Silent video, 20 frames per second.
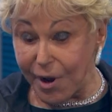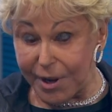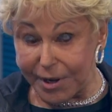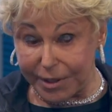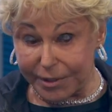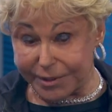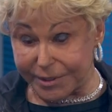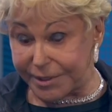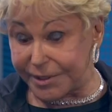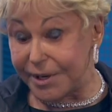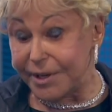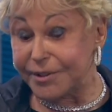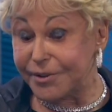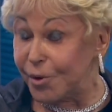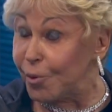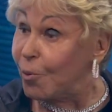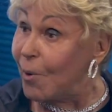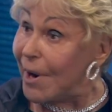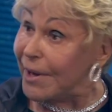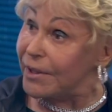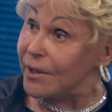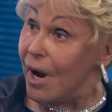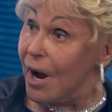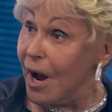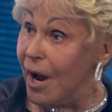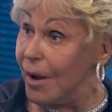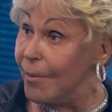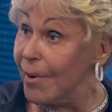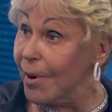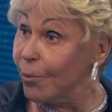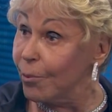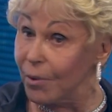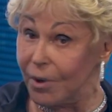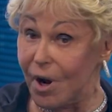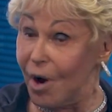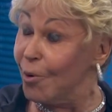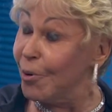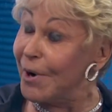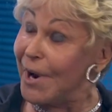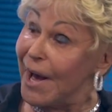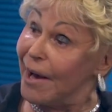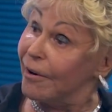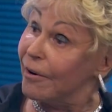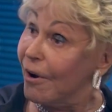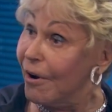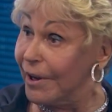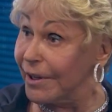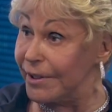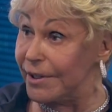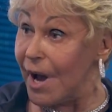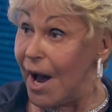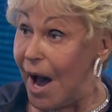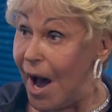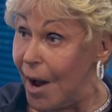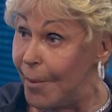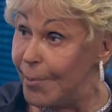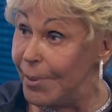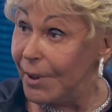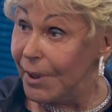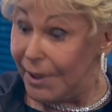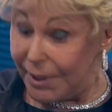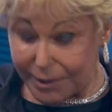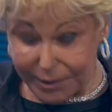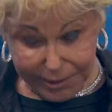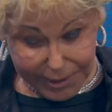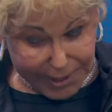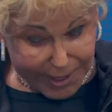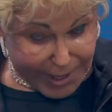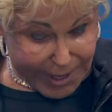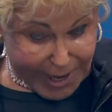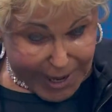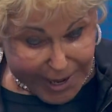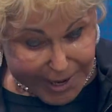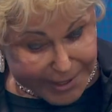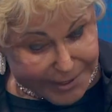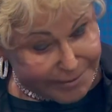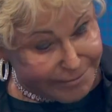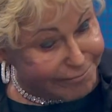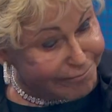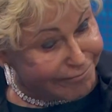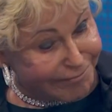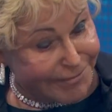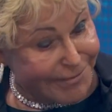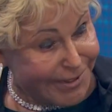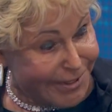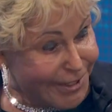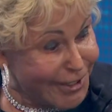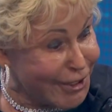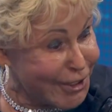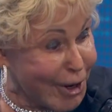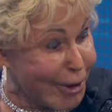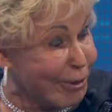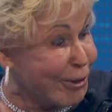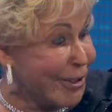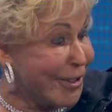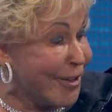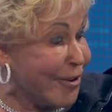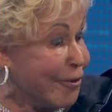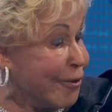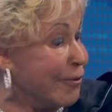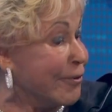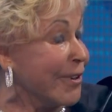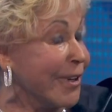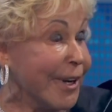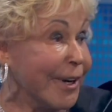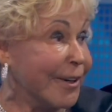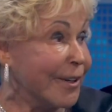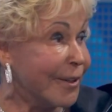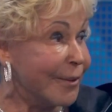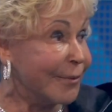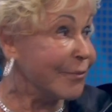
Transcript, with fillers: it's just the right time, and we're going out on top. Yep. And the show deserves it.